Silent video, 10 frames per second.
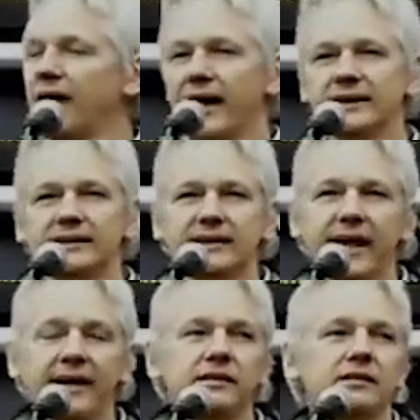
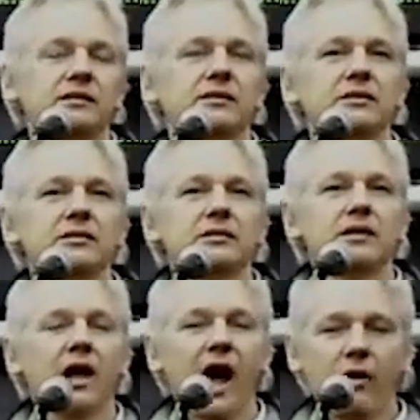Instead,
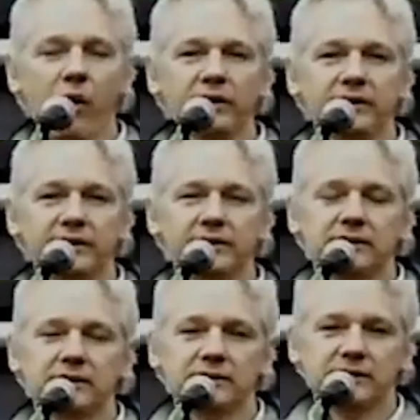I want to
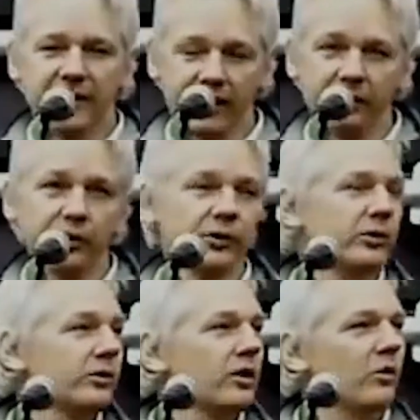tell
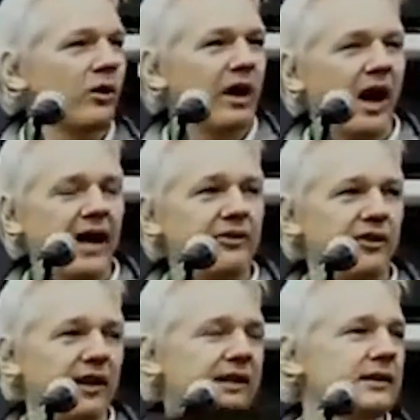you what I
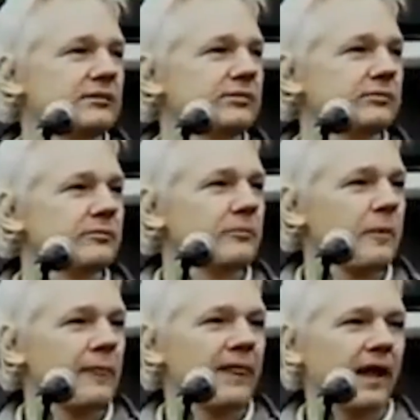think
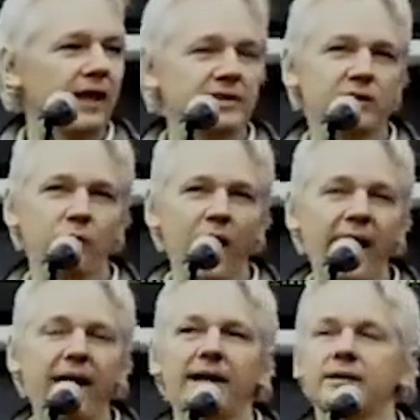is the
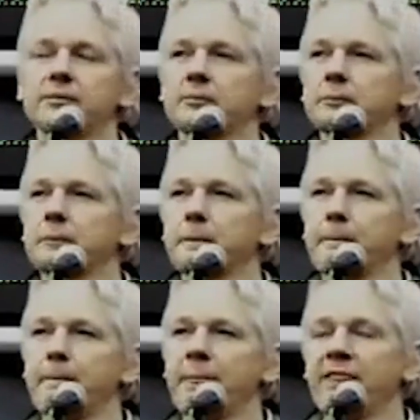way
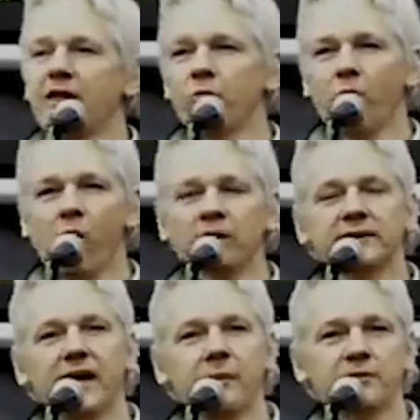that wars
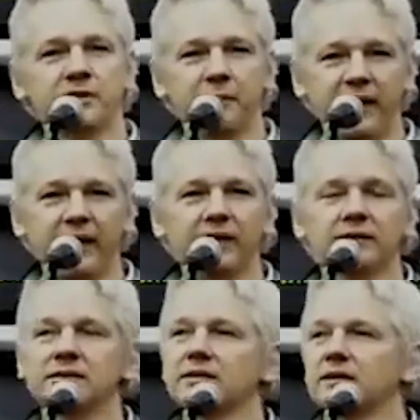come to be
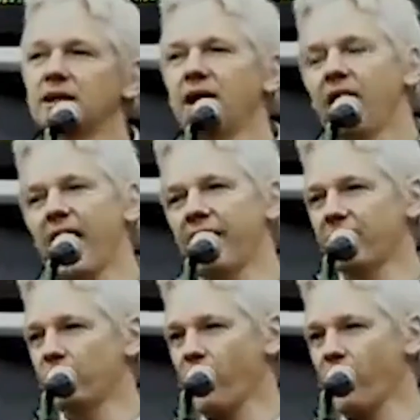and that